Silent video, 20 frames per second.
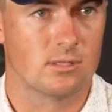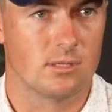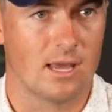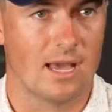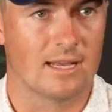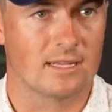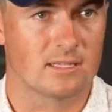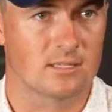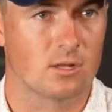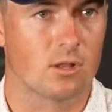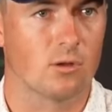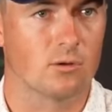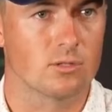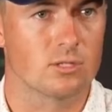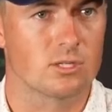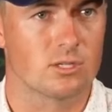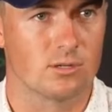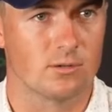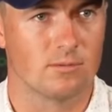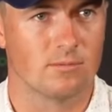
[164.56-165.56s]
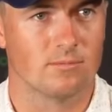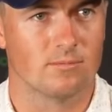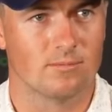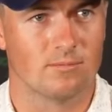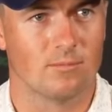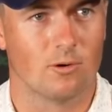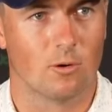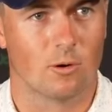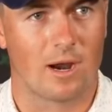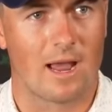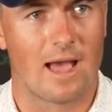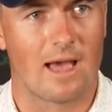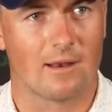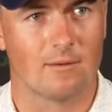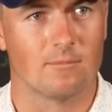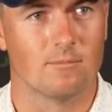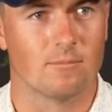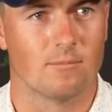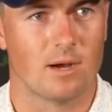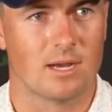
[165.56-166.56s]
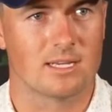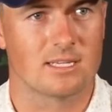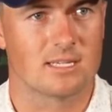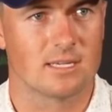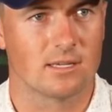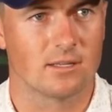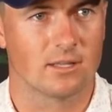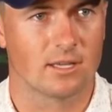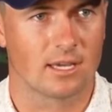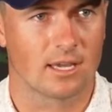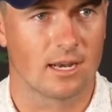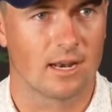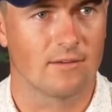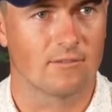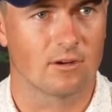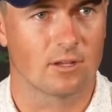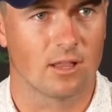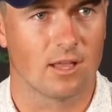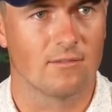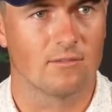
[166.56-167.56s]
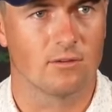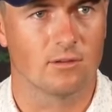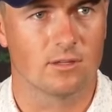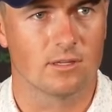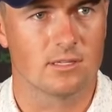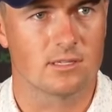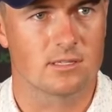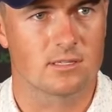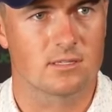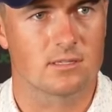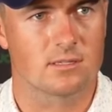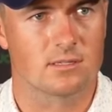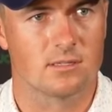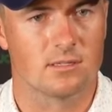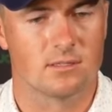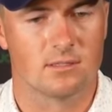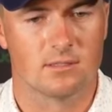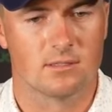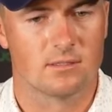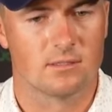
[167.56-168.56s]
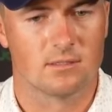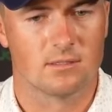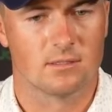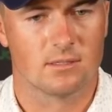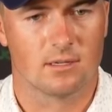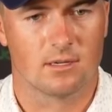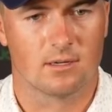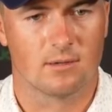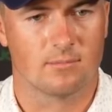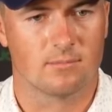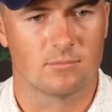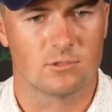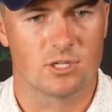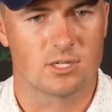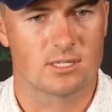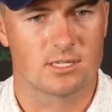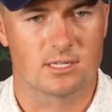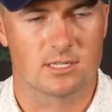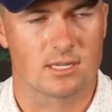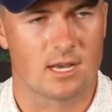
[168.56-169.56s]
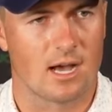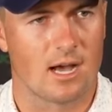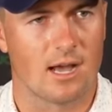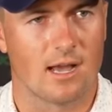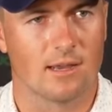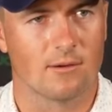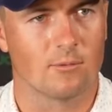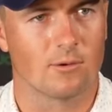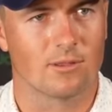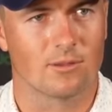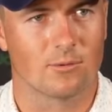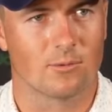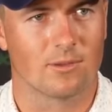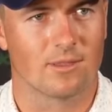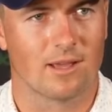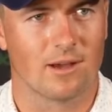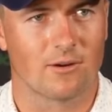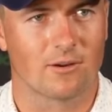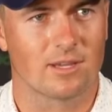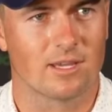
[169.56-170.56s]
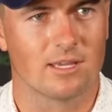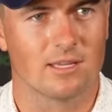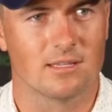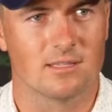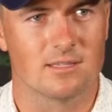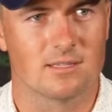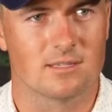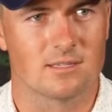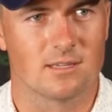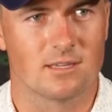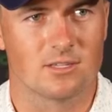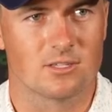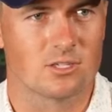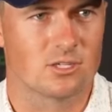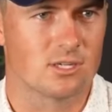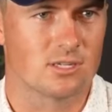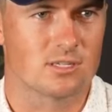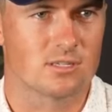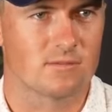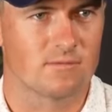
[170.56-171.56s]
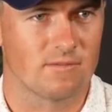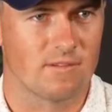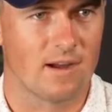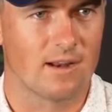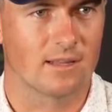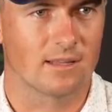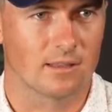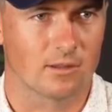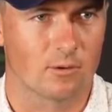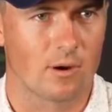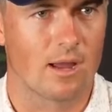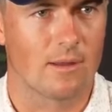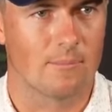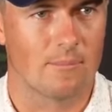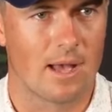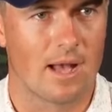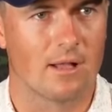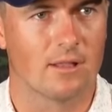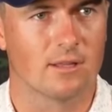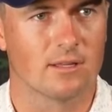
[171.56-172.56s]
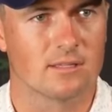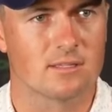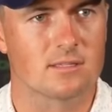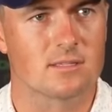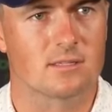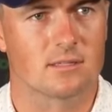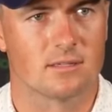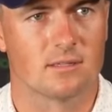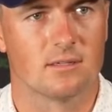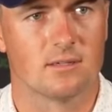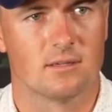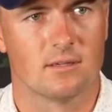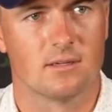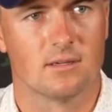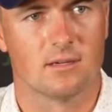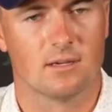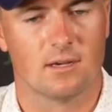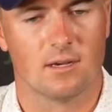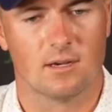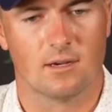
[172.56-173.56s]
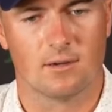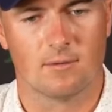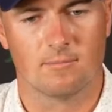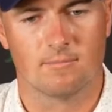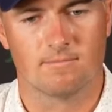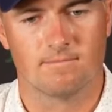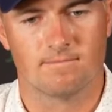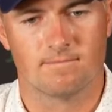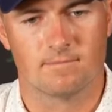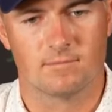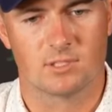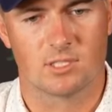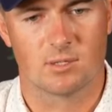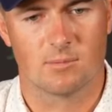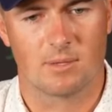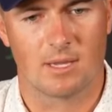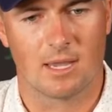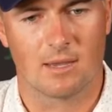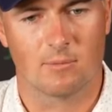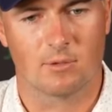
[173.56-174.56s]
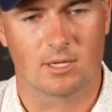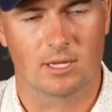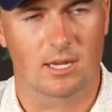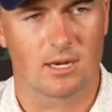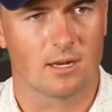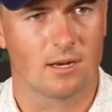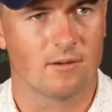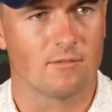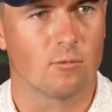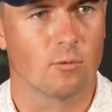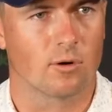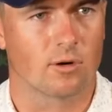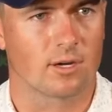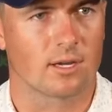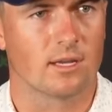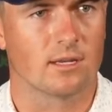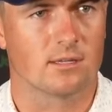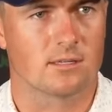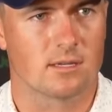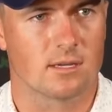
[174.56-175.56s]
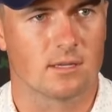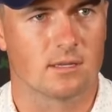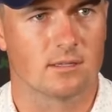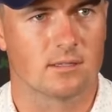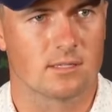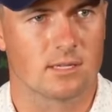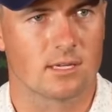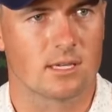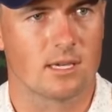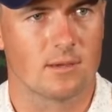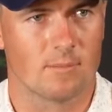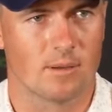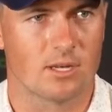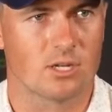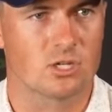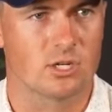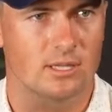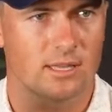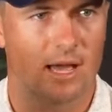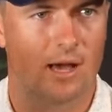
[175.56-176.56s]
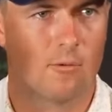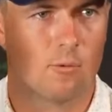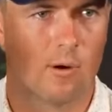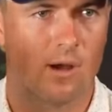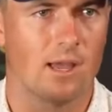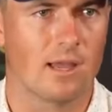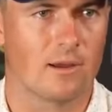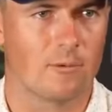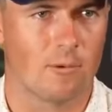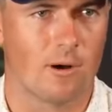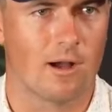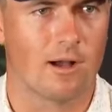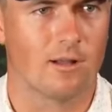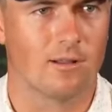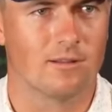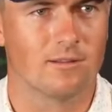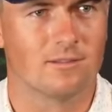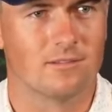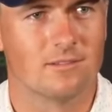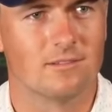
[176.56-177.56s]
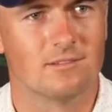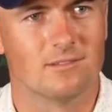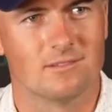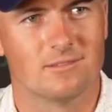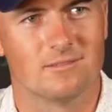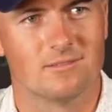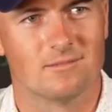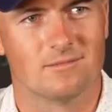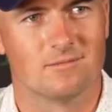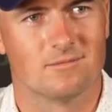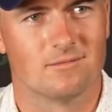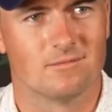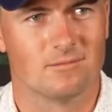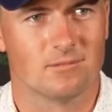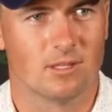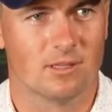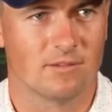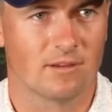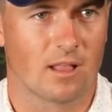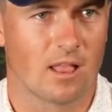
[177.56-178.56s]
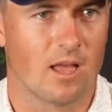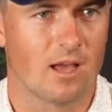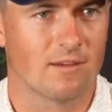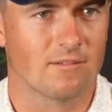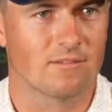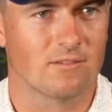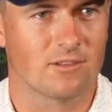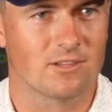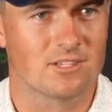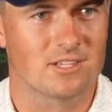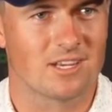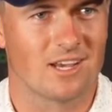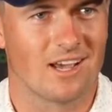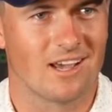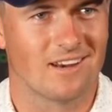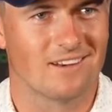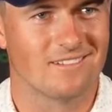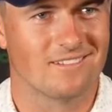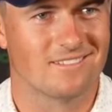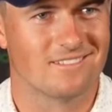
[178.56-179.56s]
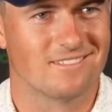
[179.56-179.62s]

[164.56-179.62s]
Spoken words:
as close to or at my ceiling in every level is just as high with or without kids. It's just finding the right balance to be able to get enough work in to keep inching that way while living life on the side.